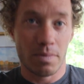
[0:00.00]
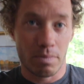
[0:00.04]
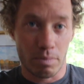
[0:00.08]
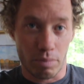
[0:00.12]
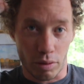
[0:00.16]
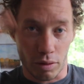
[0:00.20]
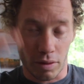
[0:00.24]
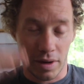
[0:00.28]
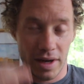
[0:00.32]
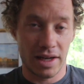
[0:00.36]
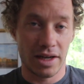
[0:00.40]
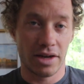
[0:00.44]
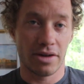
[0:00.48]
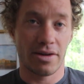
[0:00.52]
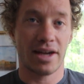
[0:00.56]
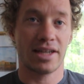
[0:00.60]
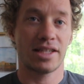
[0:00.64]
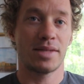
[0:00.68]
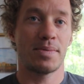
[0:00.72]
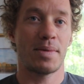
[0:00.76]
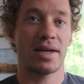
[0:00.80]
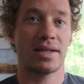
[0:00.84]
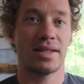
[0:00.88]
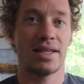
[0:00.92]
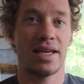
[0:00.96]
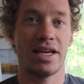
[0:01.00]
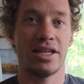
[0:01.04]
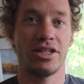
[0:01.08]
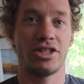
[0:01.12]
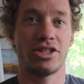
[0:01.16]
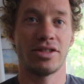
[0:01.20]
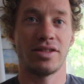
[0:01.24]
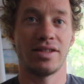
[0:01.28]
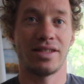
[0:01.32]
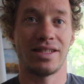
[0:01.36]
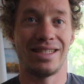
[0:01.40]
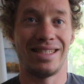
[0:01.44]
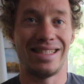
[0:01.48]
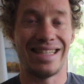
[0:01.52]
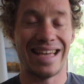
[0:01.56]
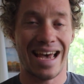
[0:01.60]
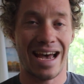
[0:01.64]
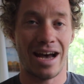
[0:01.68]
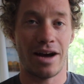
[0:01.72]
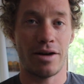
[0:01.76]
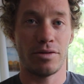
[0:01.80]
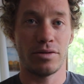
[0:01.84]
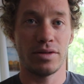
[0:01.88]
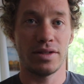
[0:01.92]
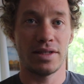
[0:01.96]
Bring your expectations
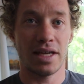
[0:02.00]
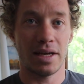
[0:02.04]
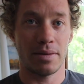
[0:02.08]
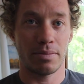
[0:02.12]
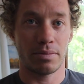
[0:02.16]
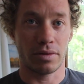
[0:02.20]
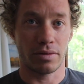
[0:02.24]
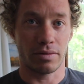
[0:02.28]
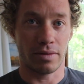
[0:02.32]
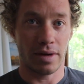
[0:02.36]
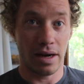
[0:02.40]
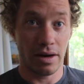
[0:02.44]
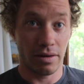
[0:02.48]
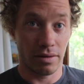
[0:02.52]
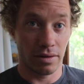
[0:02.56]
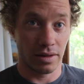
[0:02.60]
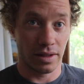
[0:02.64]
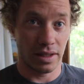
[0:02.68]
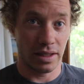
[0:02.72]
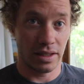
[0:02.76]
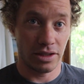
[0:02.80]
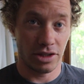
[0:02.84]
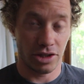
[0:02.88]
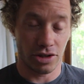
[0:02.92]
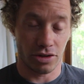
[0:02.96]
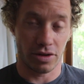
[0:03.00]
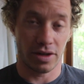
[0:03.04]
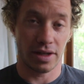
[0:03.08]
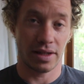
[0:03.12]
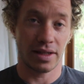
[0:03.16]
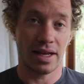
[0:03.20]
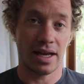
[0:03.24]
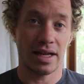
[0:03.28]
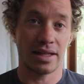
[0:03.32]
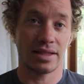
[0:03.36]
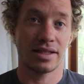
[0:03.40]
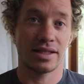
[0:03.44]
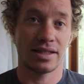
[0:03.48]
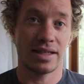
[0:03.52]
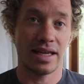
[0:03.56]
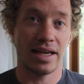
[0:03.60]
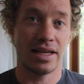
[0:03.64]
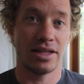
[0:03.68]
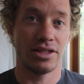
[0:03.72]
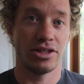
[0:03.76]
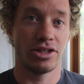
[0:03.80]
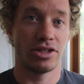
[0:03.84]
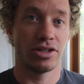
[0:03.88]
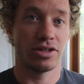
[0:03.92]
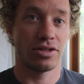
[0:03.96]
down temporarily during that
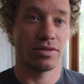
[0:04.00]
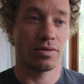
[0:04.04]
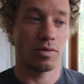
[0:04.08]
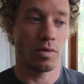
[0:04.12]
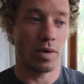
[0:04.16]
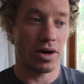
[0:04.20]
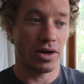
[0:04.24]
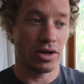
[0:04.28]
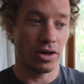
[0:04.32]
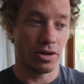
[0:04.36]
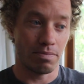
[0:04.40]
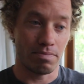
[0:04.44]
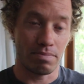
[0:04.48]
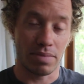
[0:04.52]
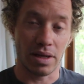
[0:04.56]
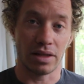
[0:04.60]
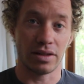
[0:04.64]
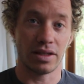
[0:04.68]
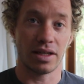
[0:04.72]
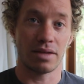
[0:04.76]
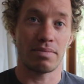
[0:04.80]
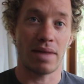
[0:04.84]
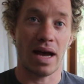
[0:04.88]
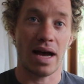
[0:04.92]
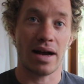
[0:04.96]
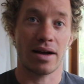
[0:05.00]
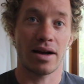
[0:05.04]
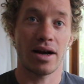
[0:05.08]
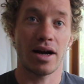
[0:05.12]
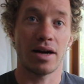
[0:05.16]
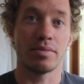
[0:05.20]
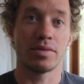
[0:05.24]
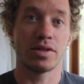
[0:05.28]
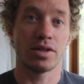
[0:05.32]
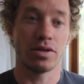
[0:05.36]
stage where you're building back up.